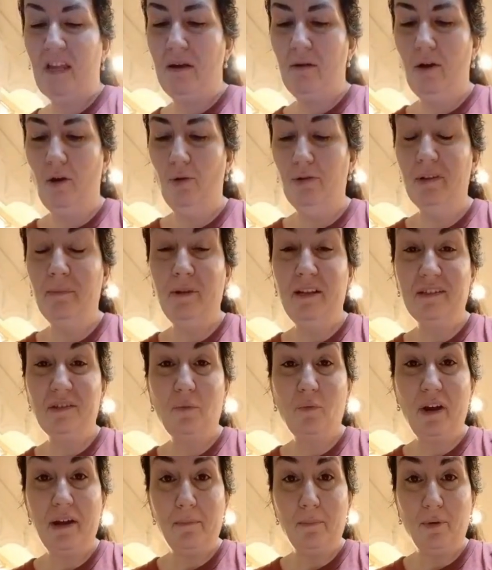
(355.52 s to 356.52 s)

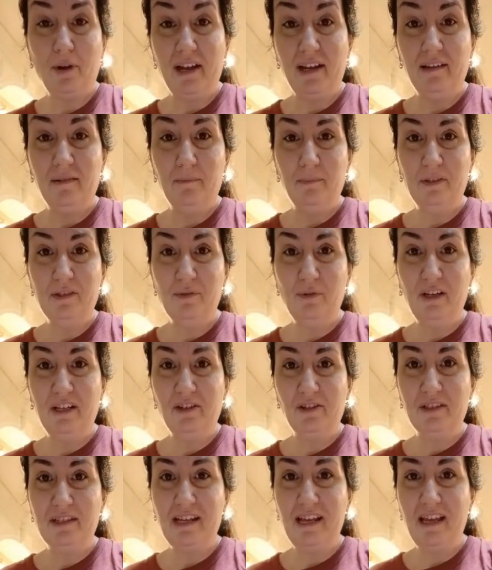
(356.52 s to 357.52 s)
white bread between
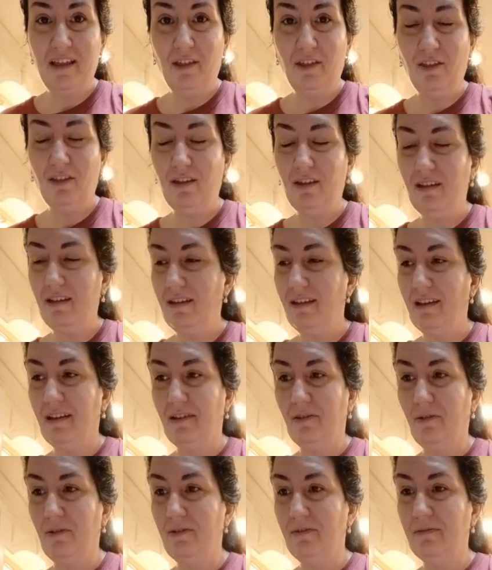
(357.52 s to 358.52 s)
your teeth,
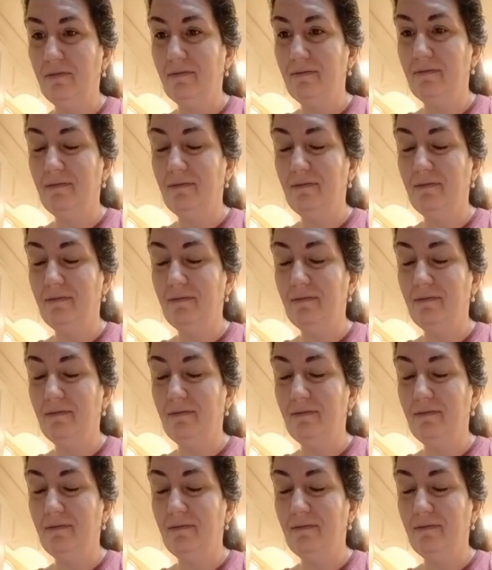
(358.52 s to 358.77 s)
it'll